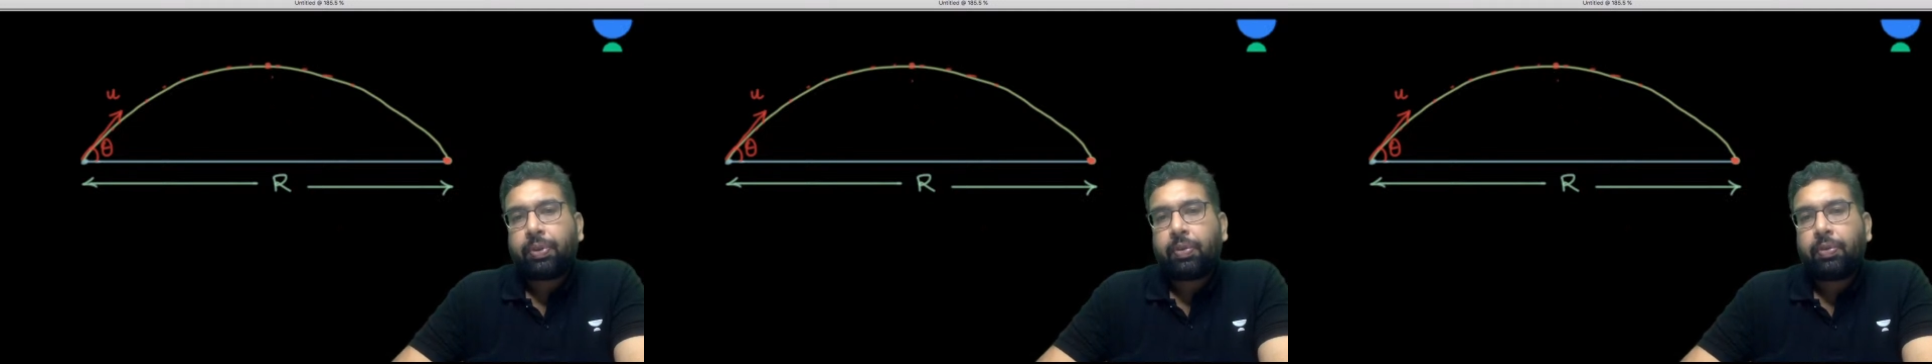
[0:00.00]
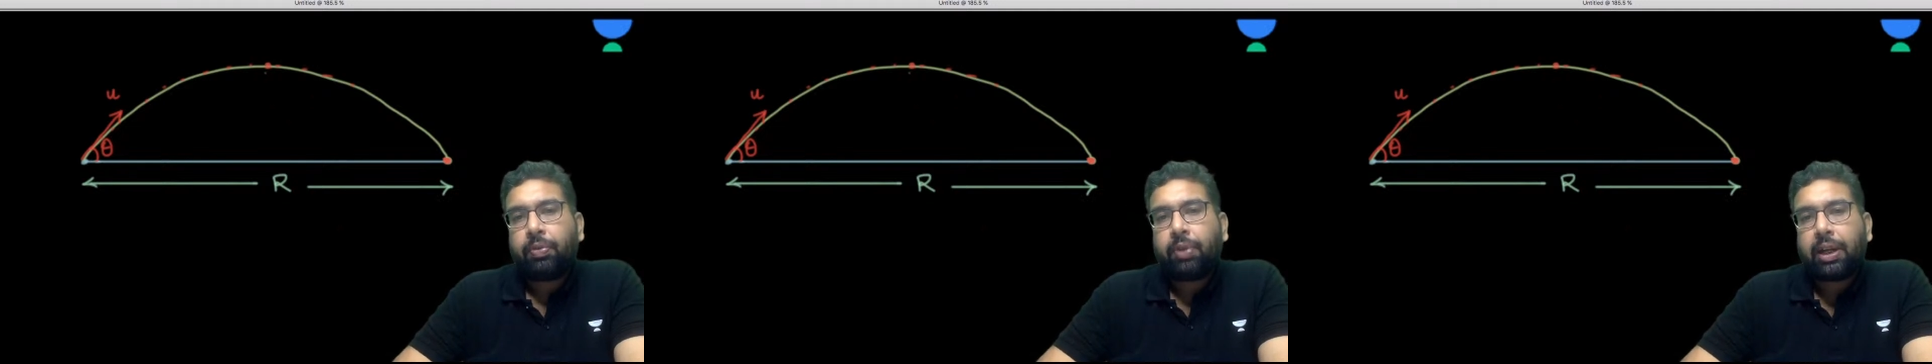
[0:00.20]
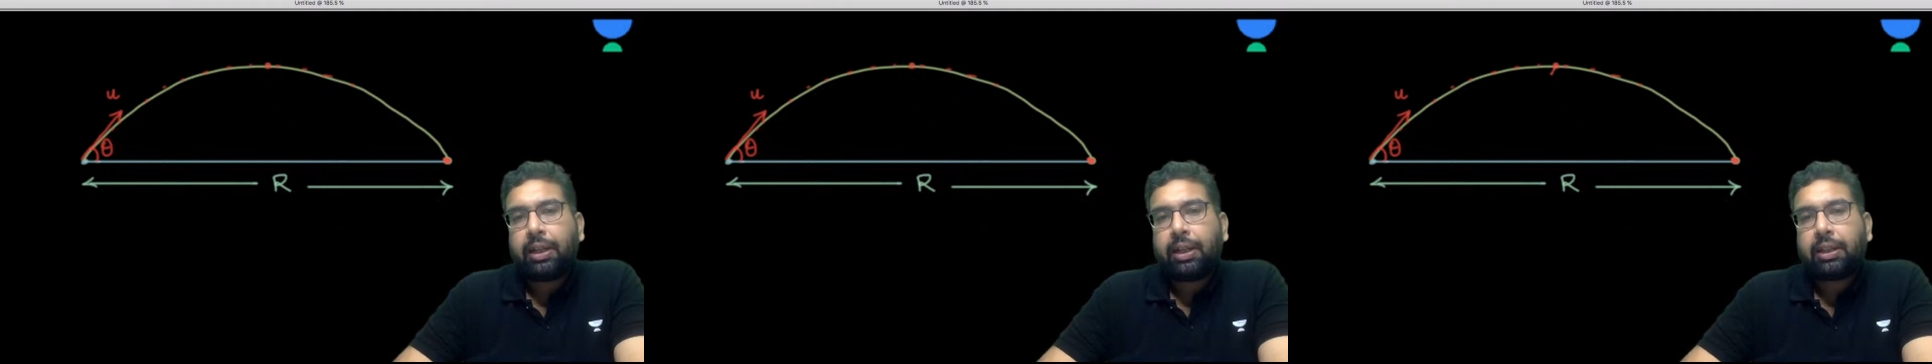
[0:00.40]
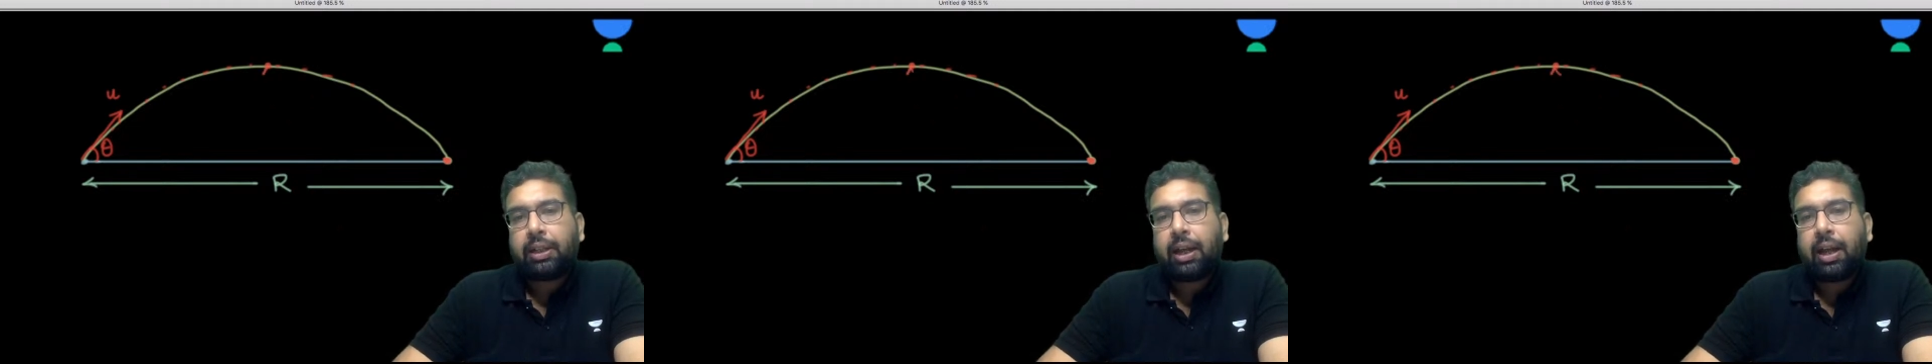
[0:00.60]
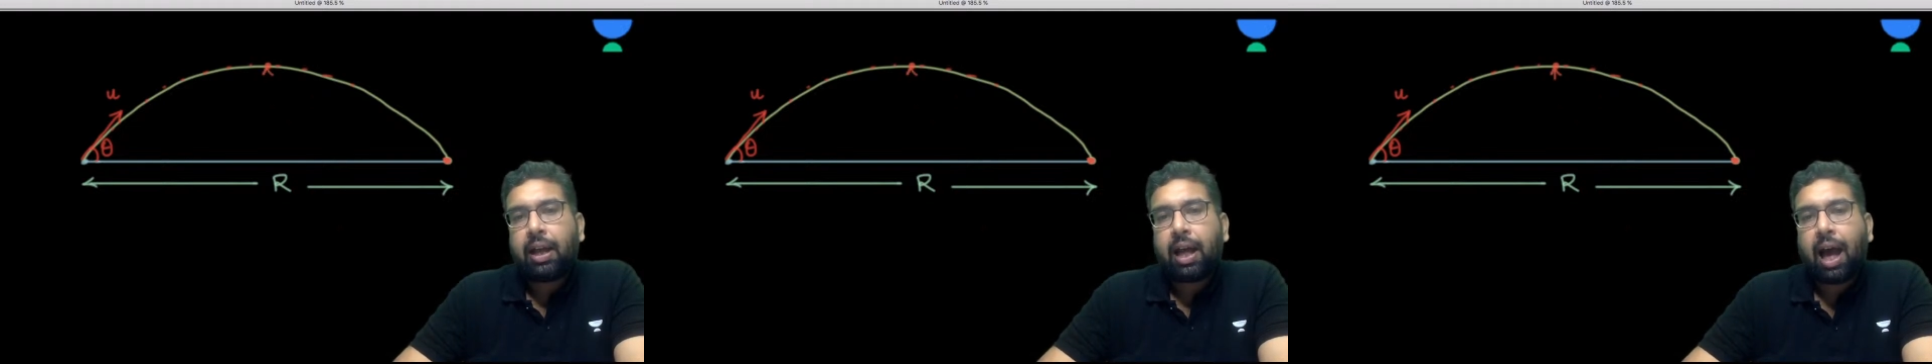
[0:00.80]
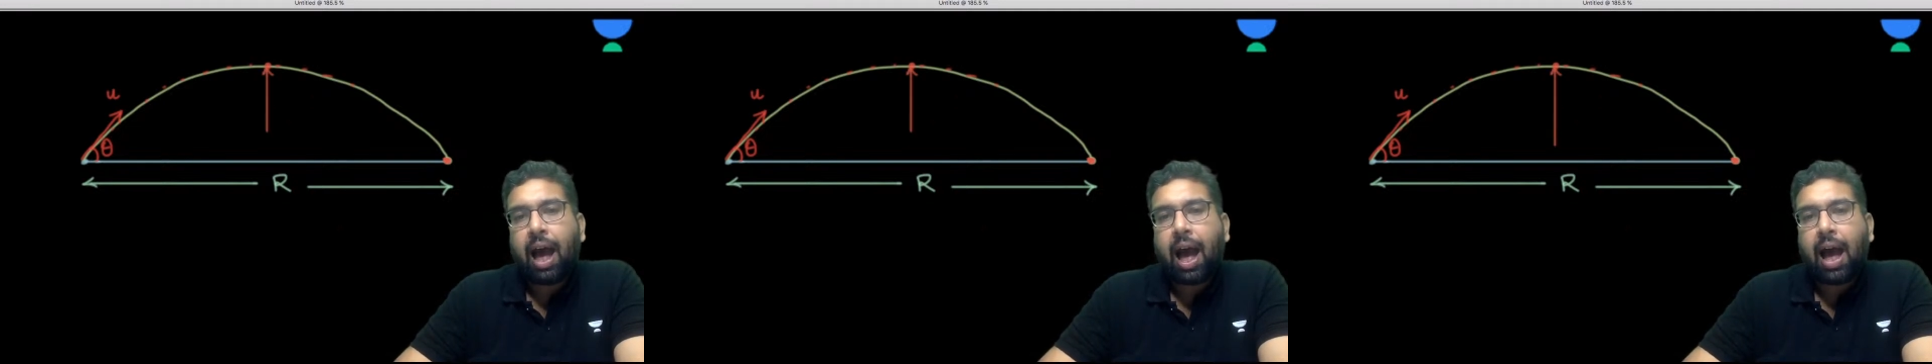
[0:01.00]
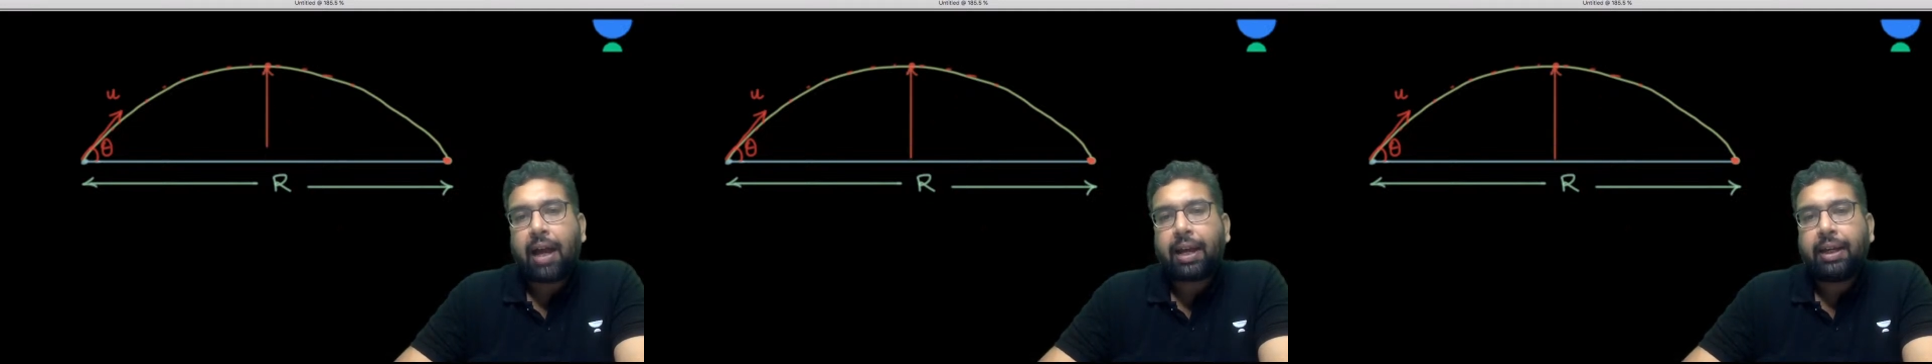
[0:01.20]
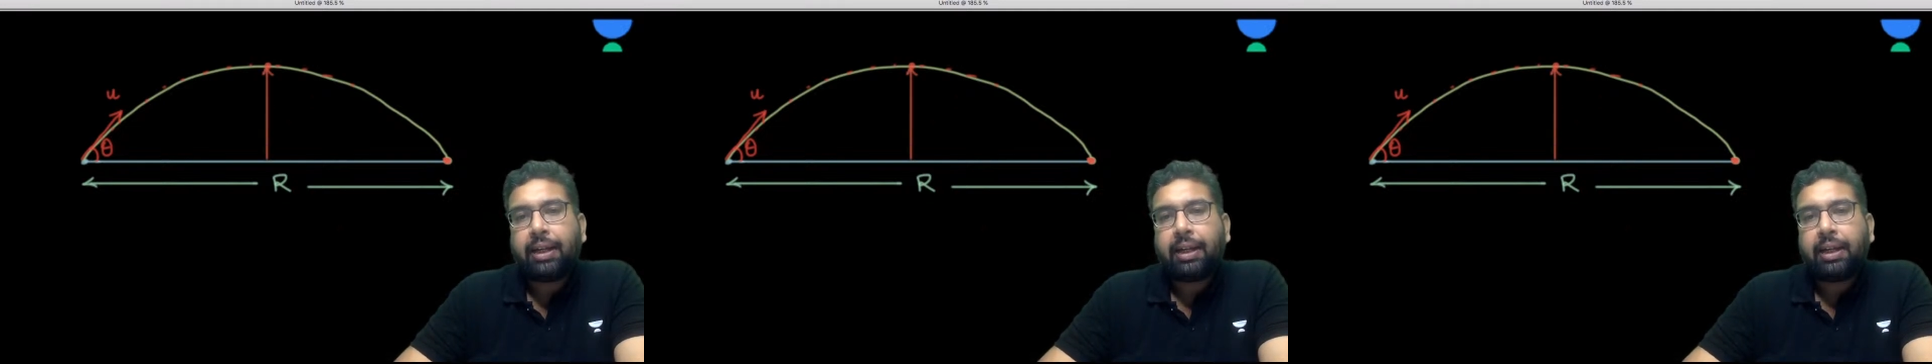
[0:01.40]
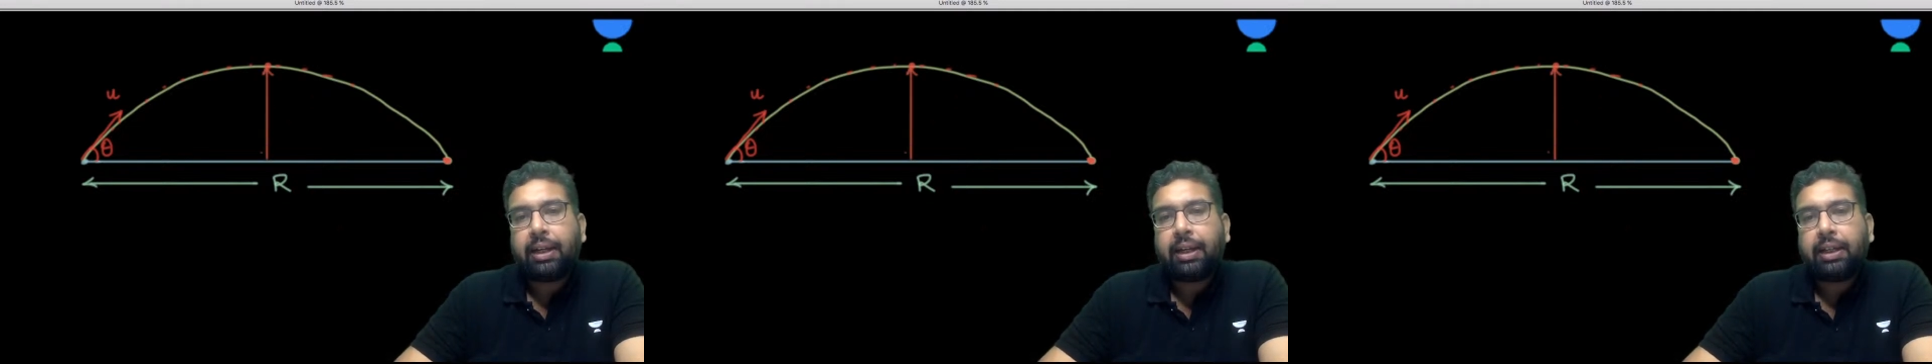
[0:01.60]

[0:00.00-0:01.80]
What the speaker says: One is the height.